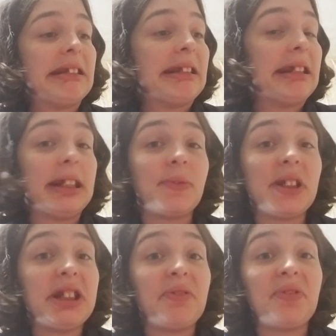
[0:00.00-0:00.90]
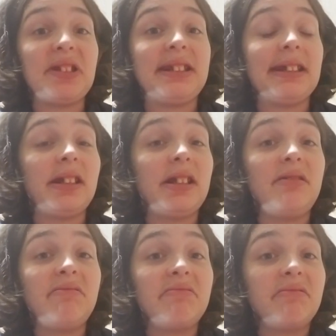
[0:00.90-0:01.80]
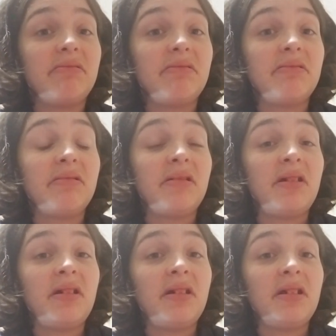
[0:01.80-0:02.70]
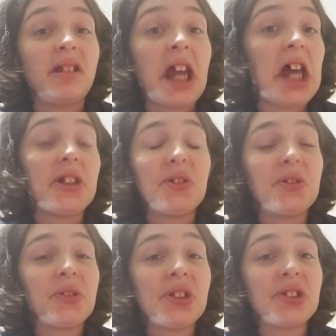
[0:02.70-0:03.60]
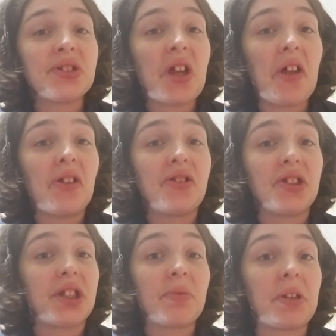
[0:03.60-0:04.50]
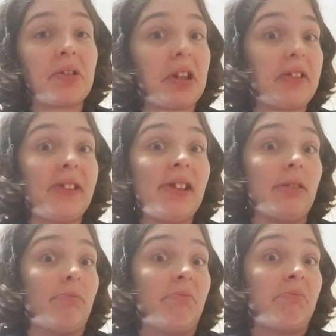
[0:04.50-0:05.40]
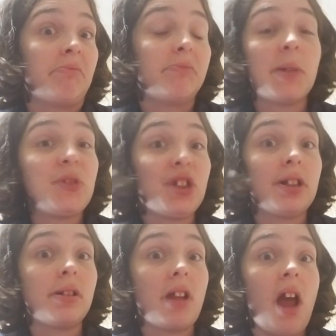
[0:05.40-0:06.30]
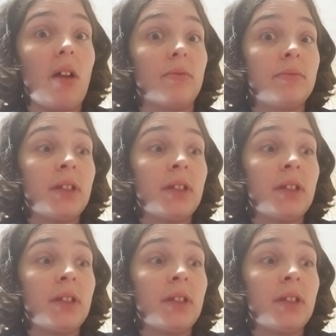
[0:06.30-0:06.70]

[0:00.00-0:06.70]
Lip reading: Even if it did, how do you know she has knowledge that they were under 18? Maybe she didn't know.